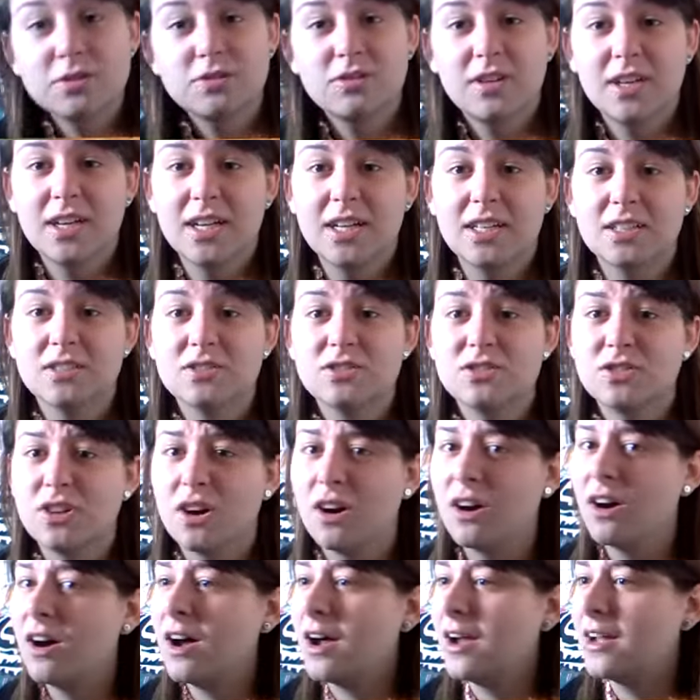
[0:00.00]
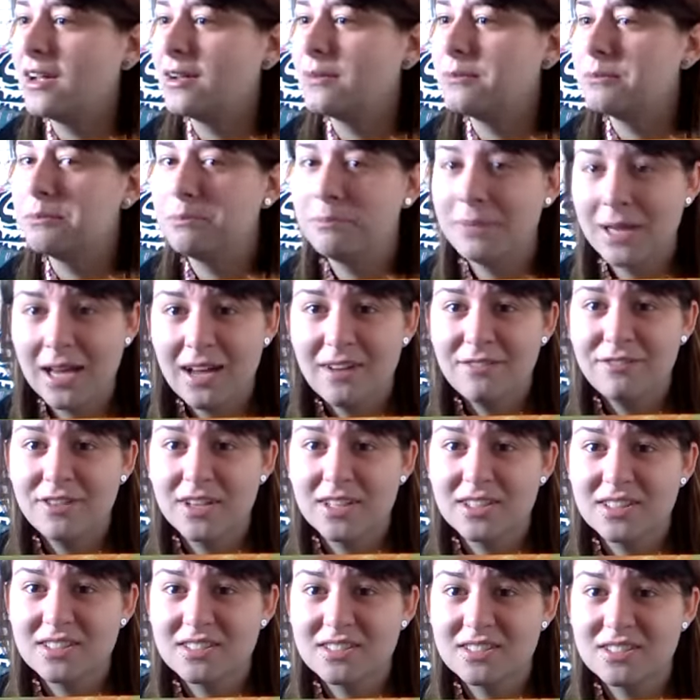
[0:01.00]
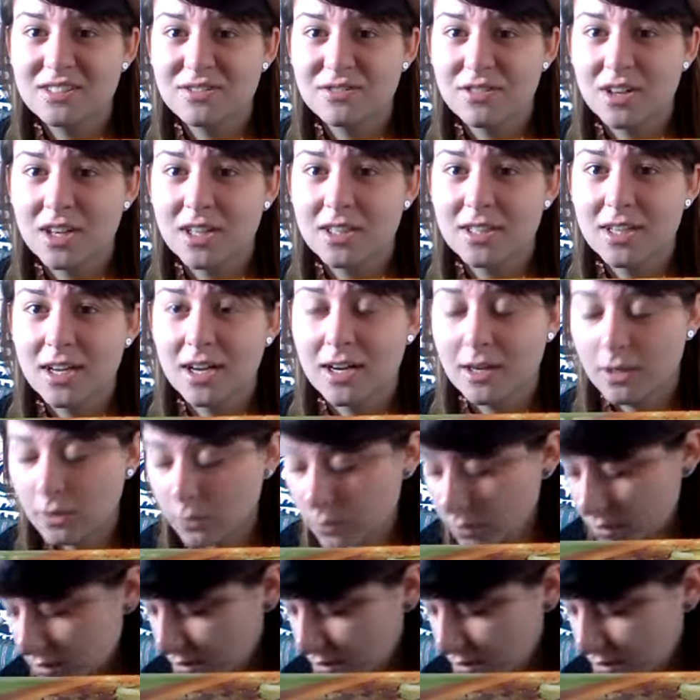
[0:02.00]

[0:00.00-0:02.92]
straight in and start. I am barefaced right now,